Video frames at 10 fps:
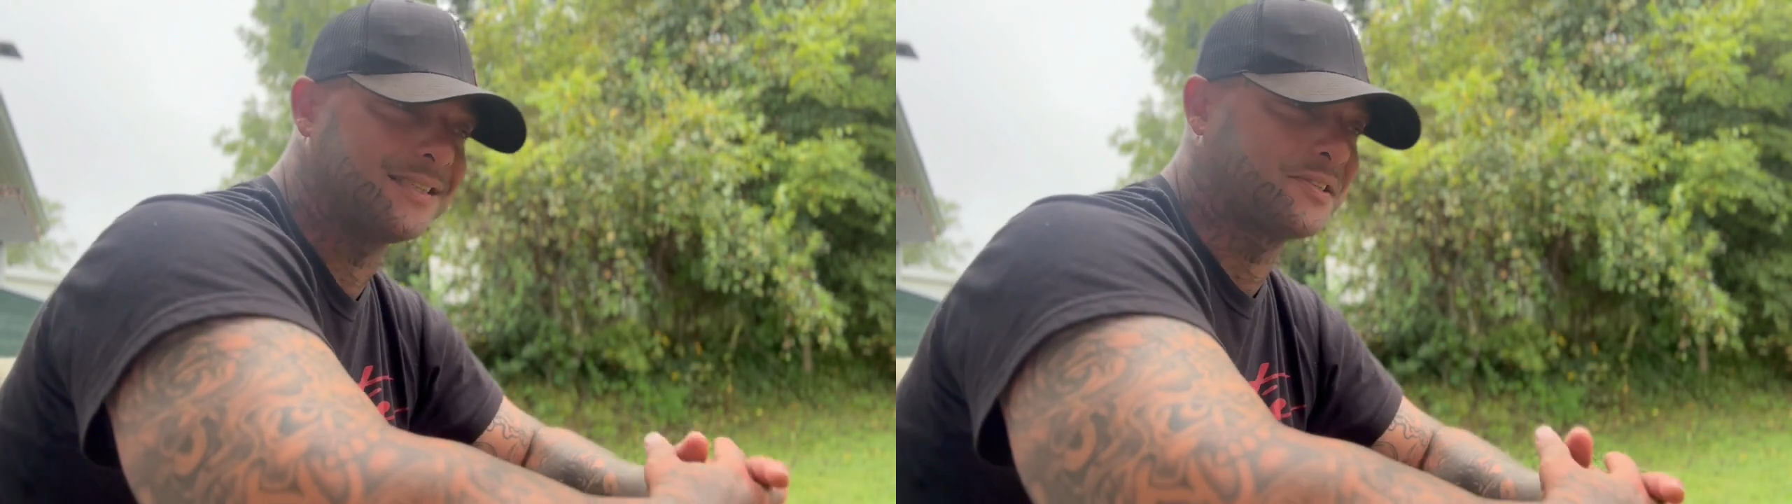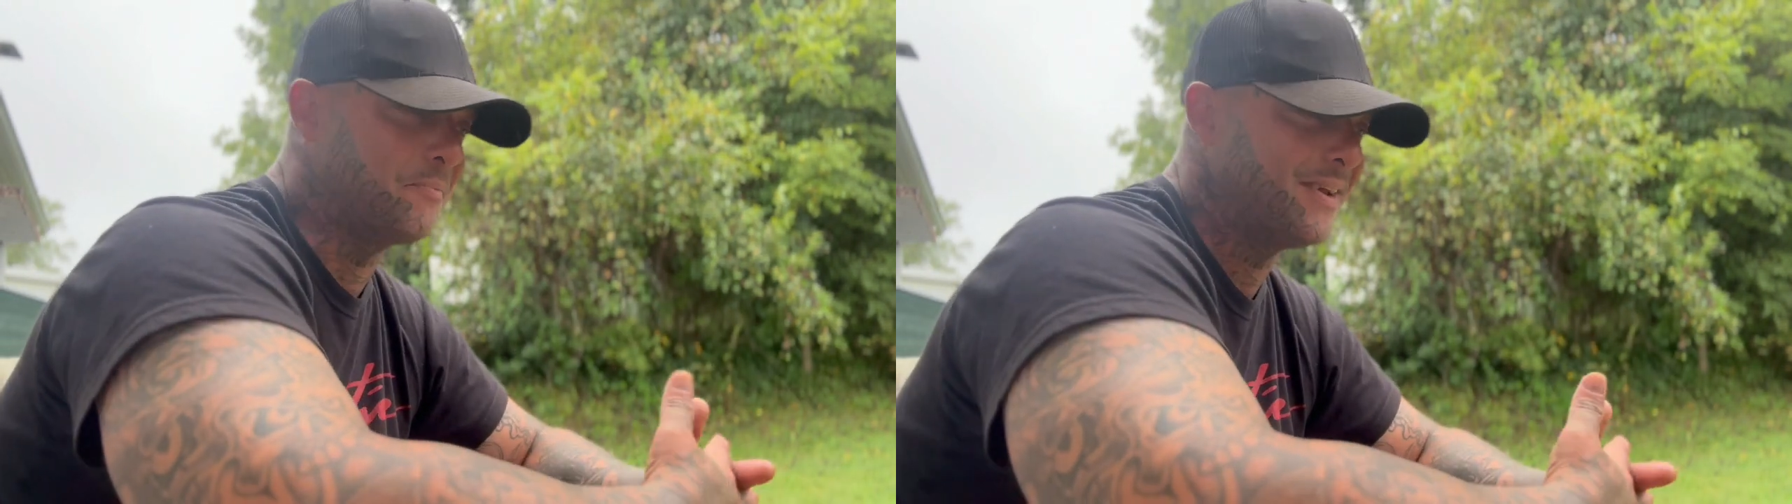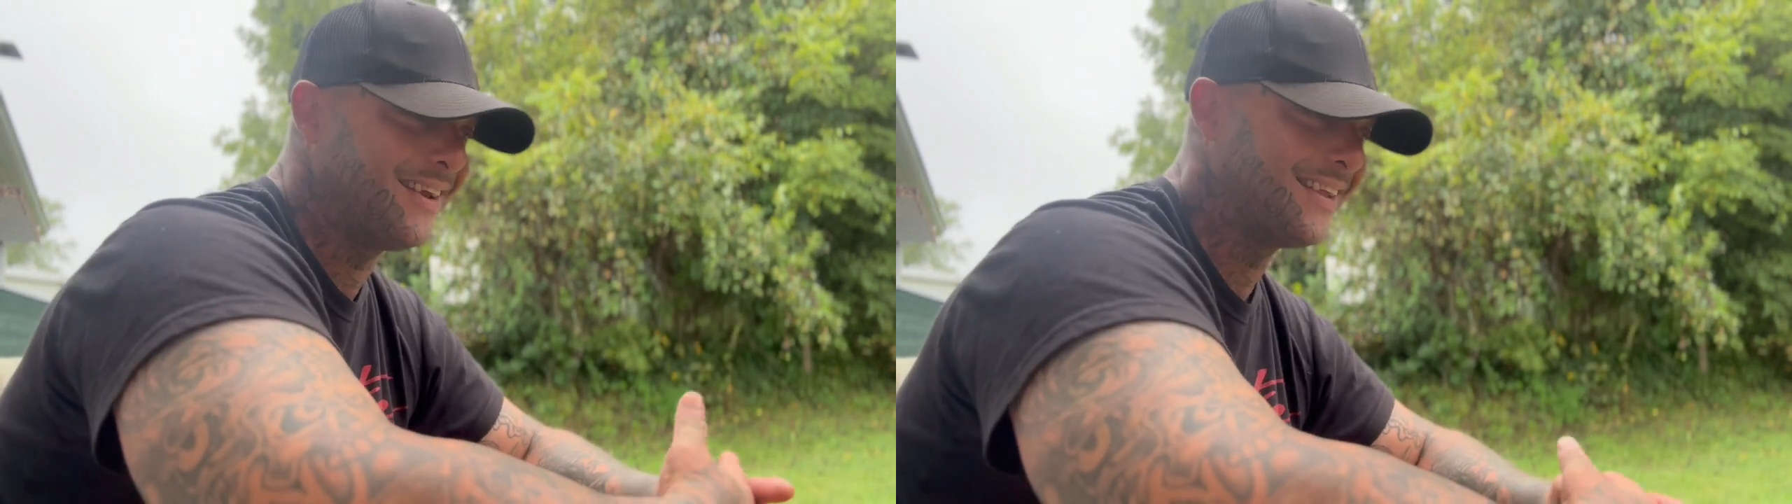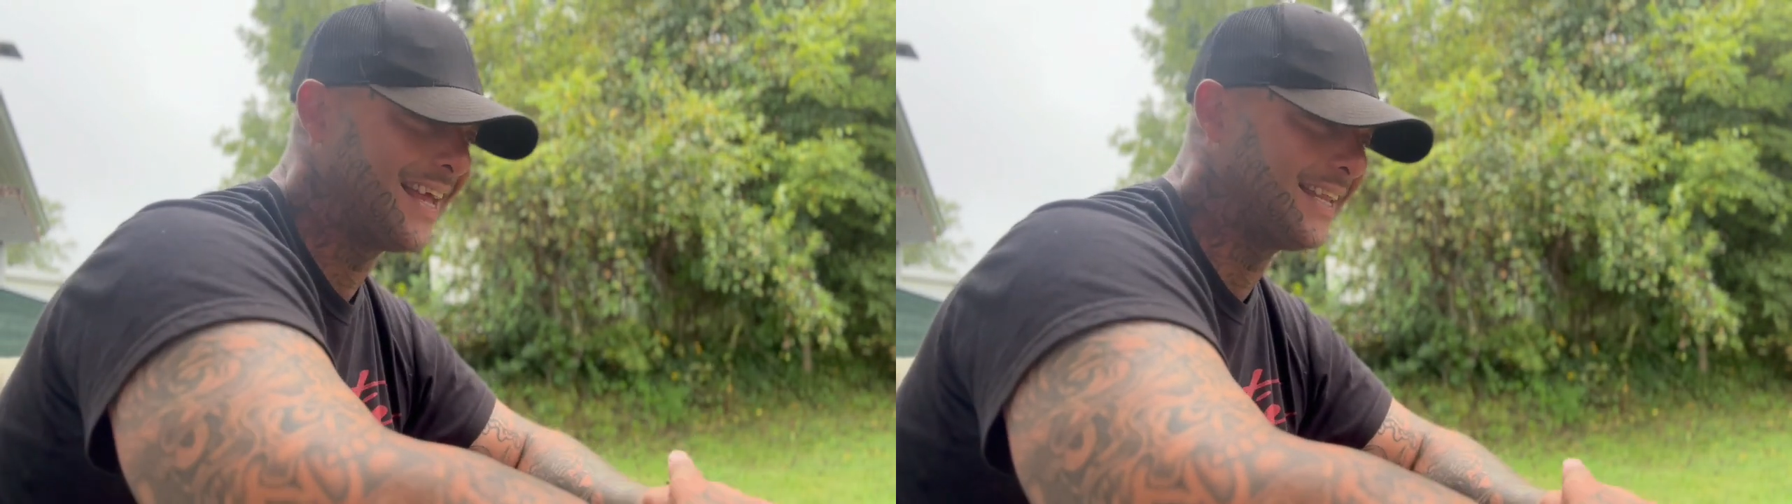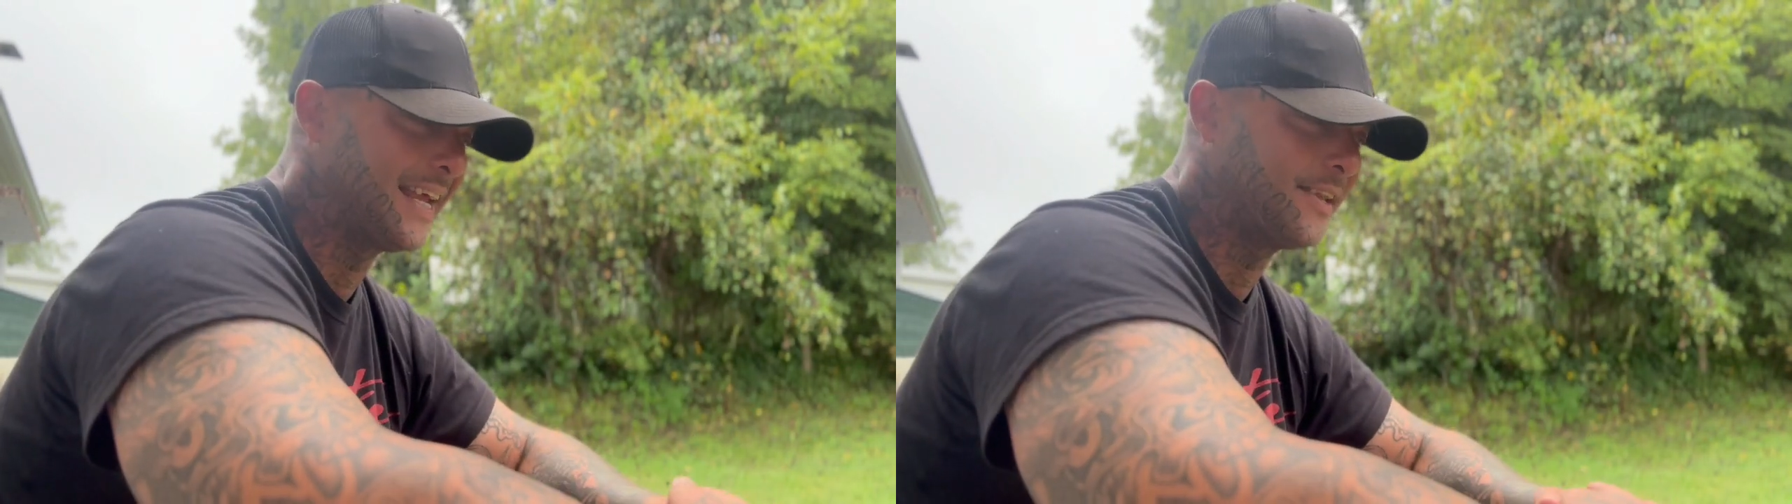To me,
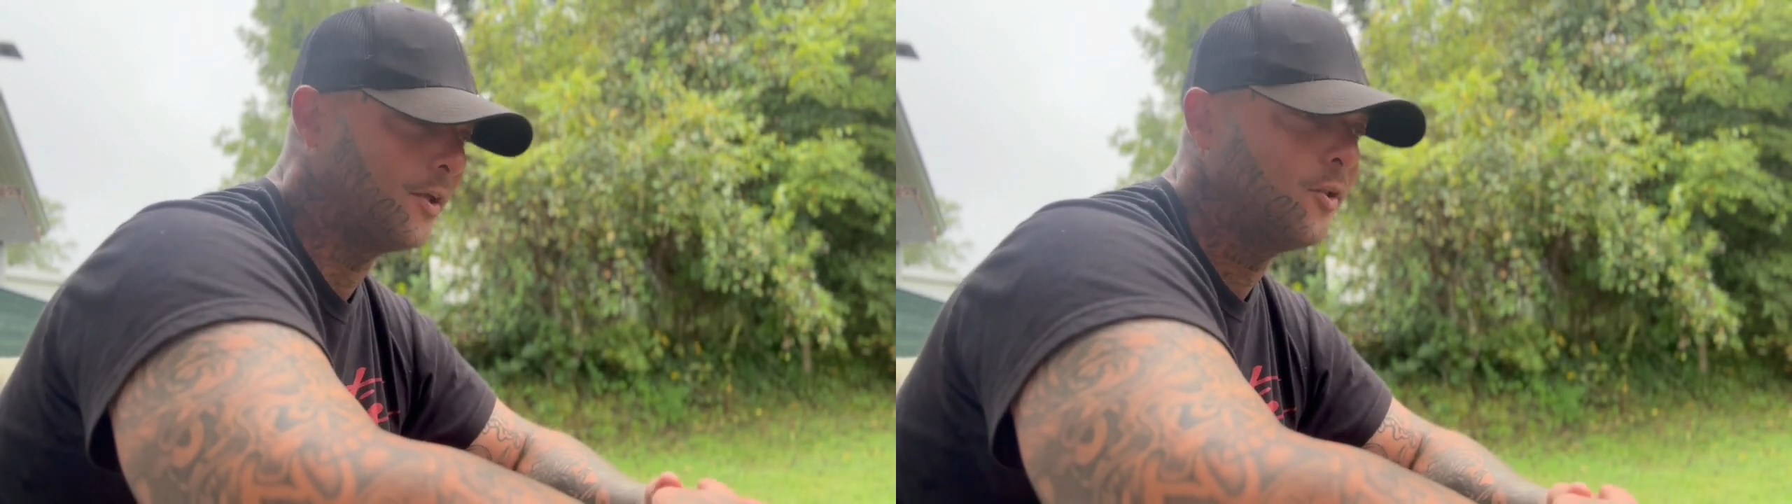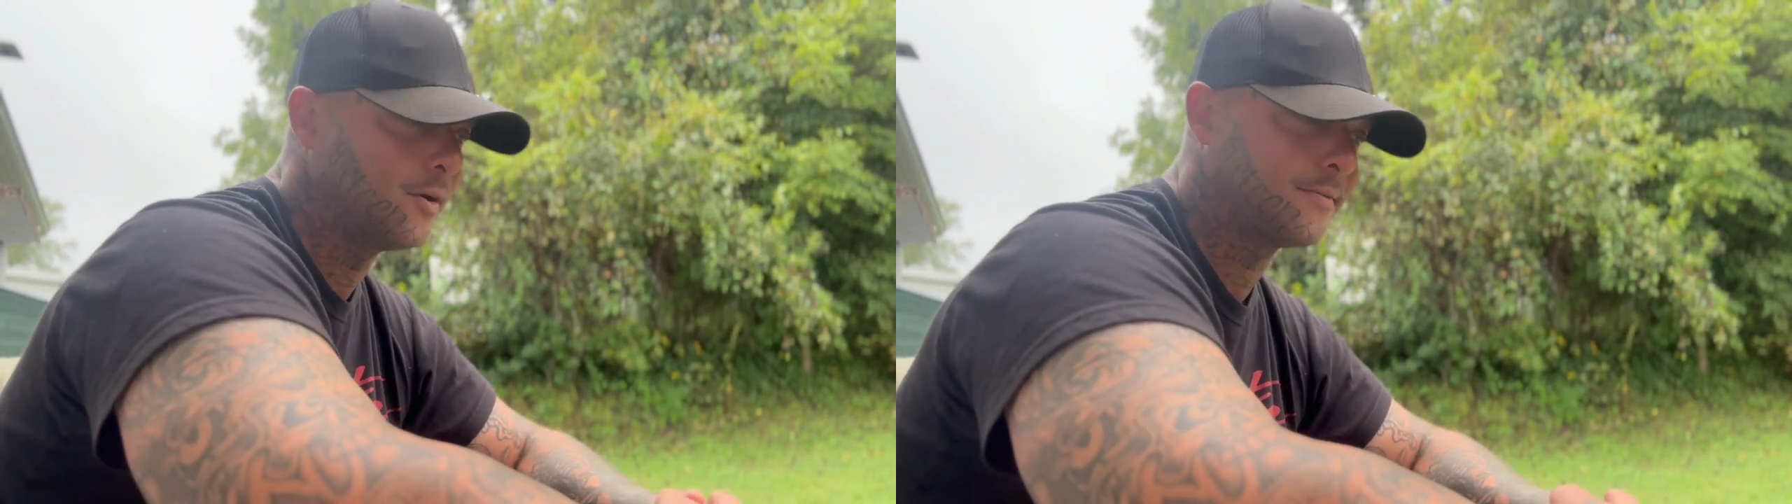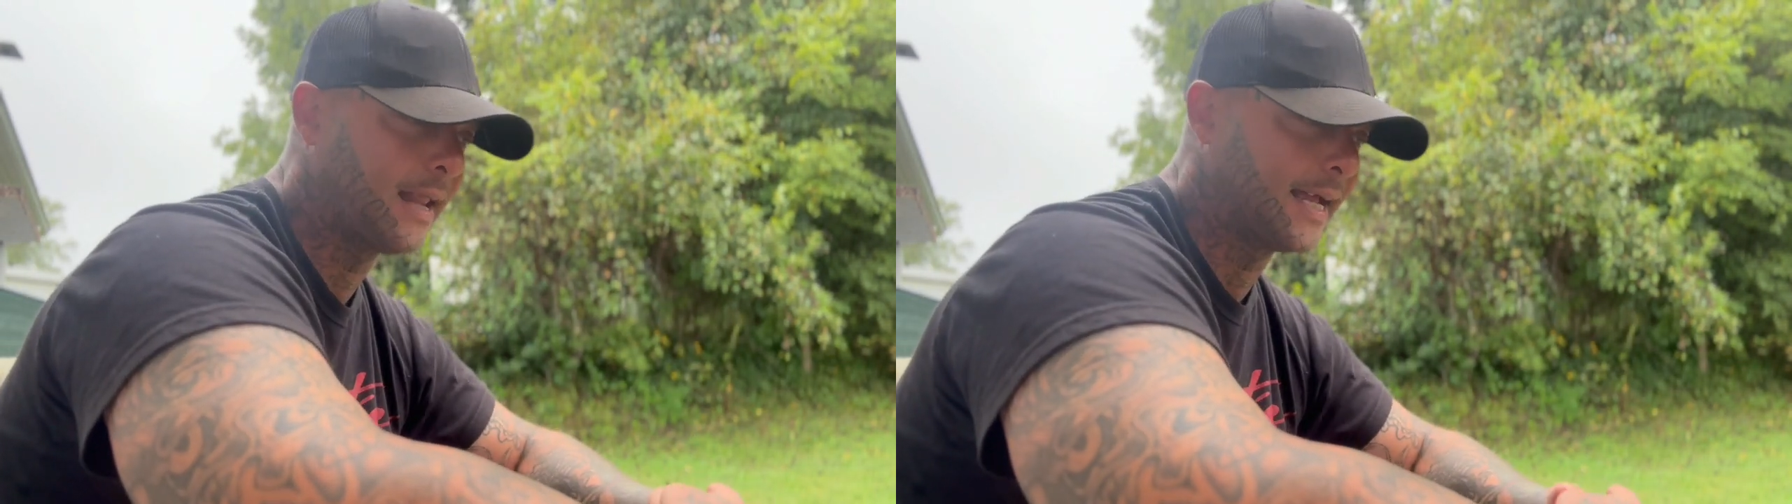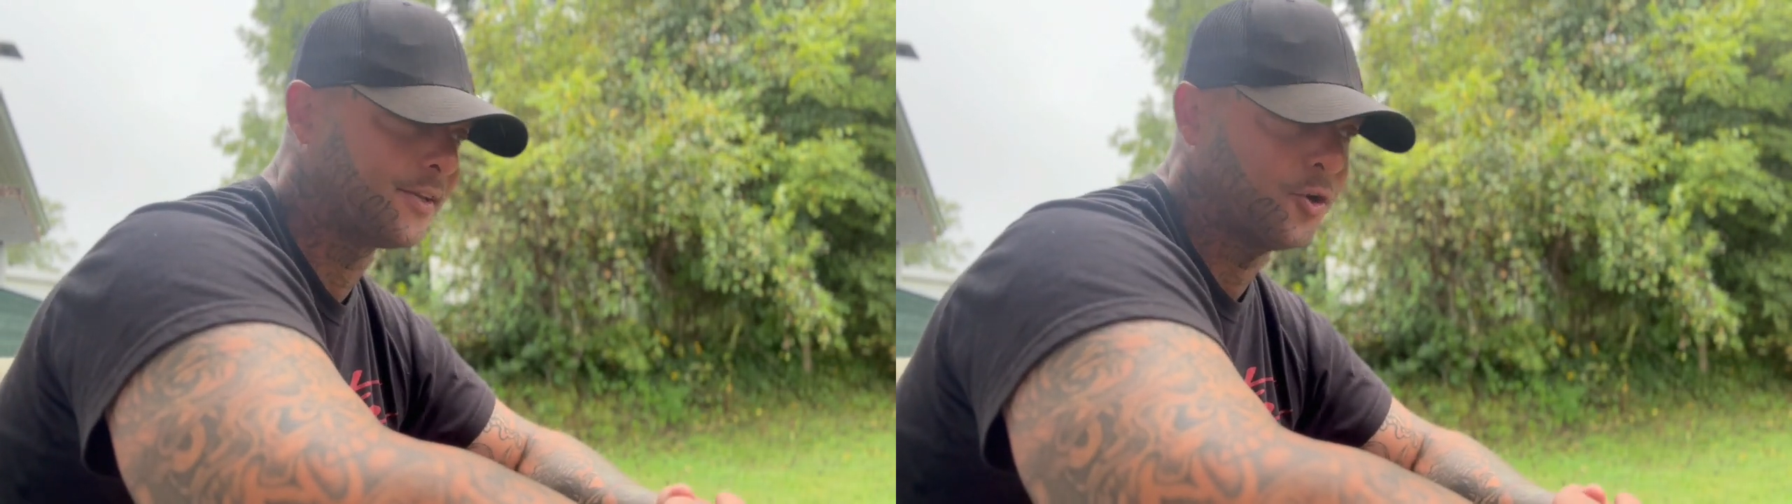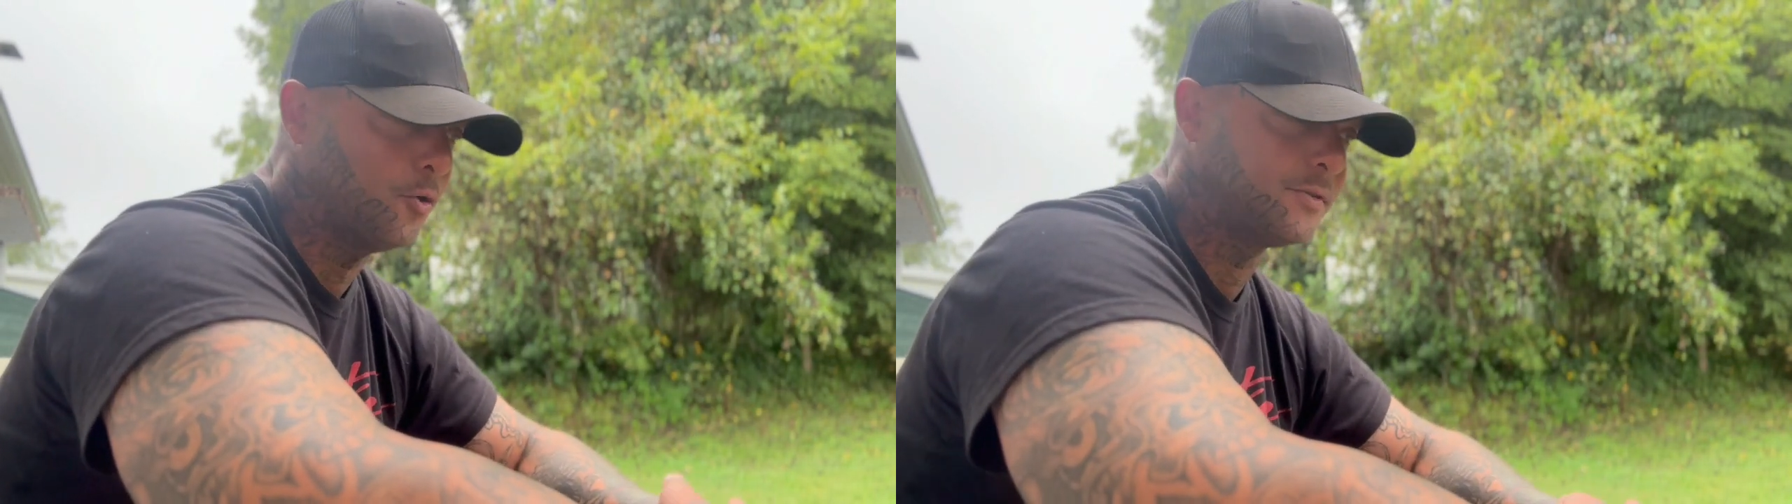they look
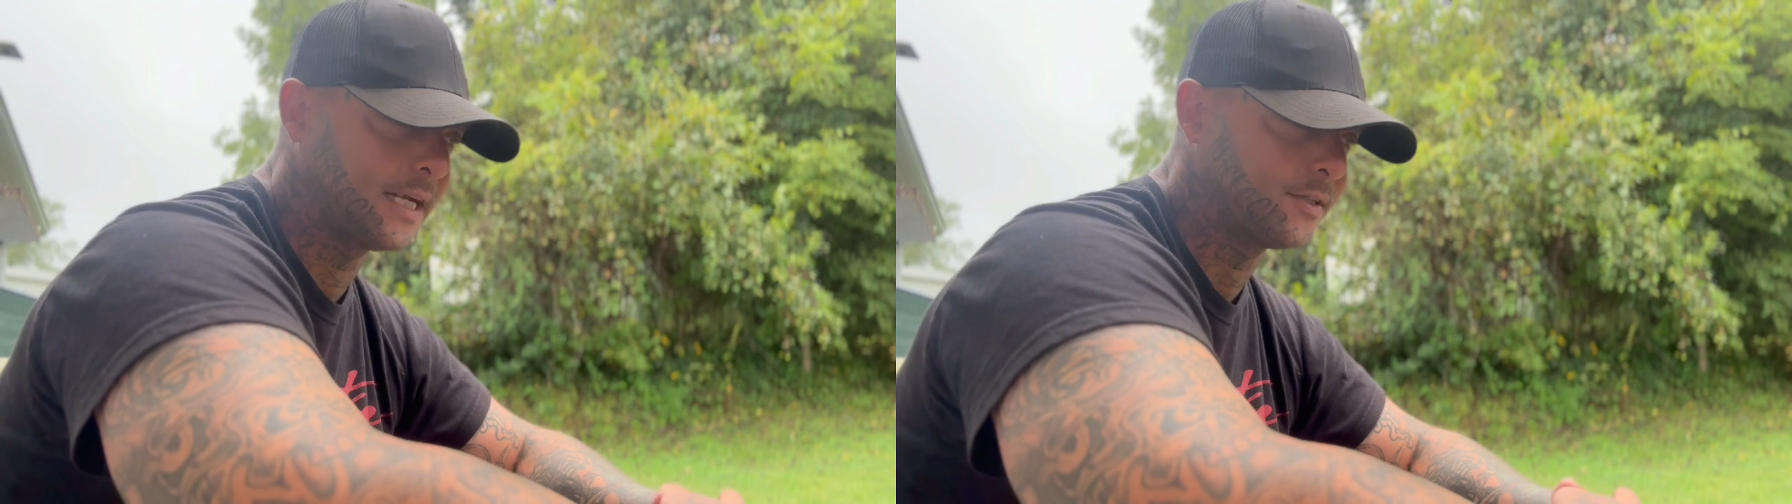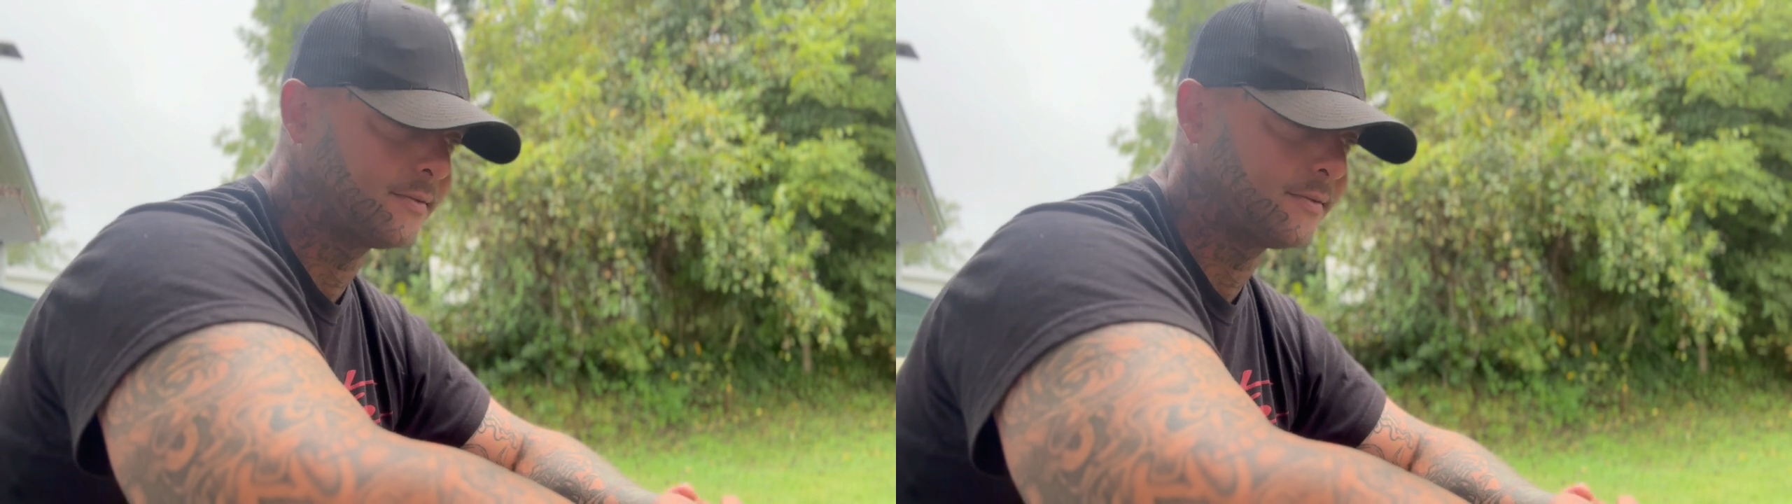like dudes that